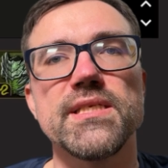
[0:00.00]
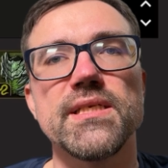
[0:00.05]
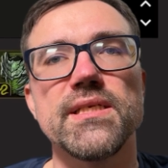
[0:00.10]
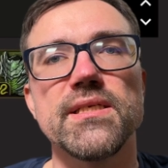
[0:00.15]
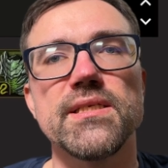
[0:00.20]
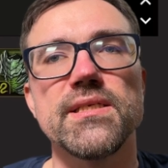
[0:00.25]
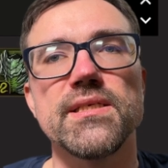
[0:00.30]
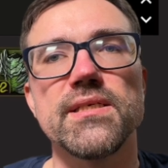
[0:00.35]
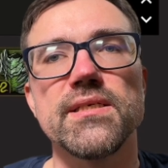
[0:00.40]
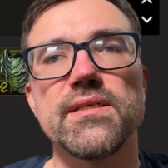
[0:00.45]

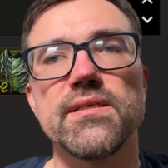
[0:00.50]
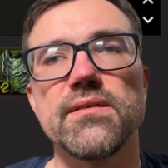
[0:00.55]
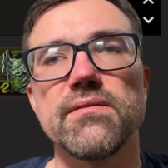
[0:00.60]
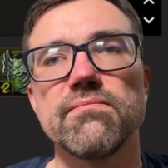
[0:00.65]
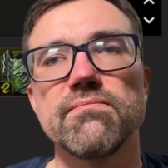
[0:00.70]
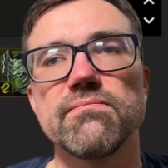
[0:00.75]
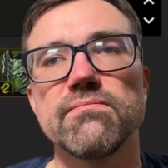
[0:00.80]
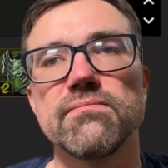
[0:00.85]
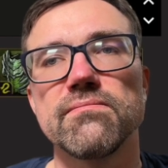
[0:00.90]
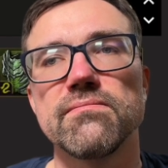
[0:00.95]
it
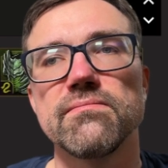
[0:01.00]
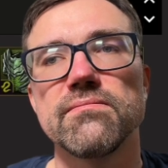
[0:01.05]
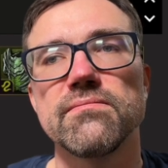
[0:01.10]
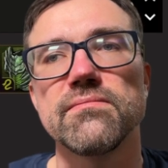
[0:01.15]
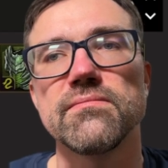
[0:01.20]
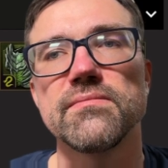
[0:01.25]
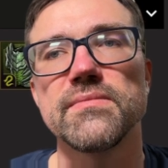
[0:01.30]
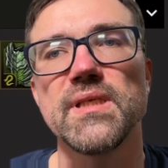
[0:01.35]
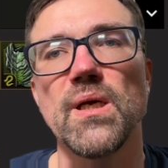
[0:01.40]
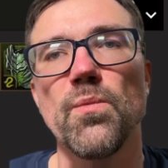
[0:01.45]

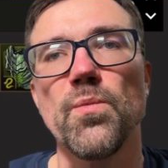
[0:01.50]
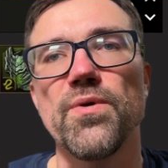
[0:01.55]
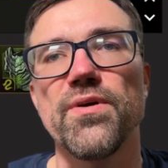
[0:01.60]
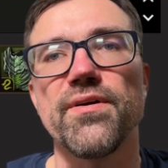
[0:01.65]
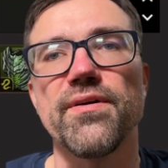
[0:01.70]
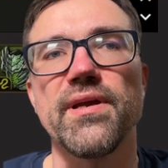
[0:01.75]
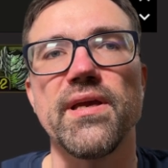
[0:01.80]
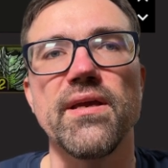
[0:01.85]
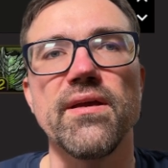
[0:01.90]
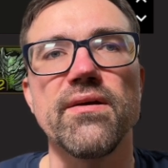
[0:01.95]
somewhere
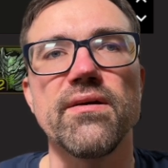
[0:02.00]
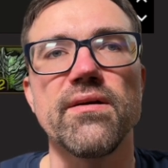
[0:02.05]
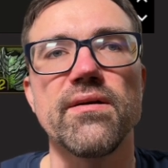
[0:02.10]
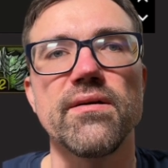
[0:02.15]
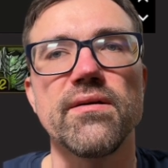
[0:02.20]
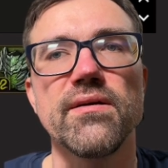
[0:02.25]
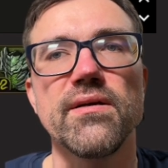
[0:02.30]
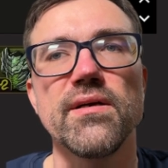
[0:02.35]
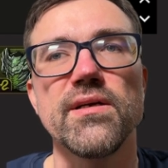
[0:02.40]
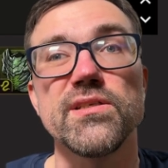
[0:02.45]
here.
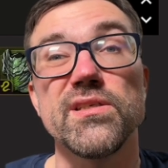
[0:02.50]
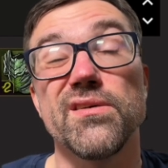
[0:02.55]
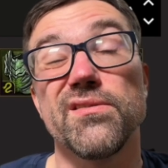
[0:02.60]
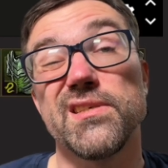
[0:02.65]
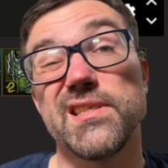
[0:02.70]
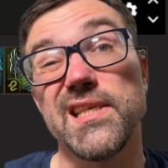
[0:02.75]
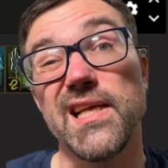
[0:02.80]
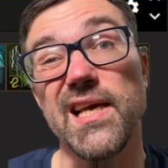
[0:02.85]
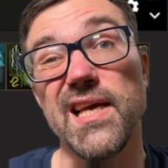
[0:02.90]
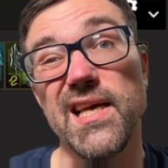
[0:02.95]
So
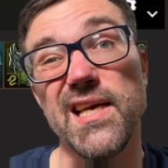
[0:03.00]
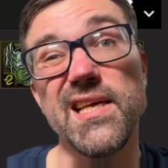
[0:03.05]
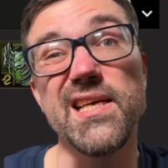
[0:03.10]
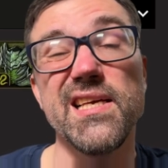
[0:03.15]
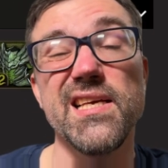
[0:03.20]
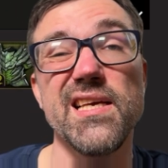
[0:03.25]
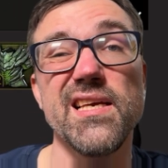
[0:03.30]
it's like,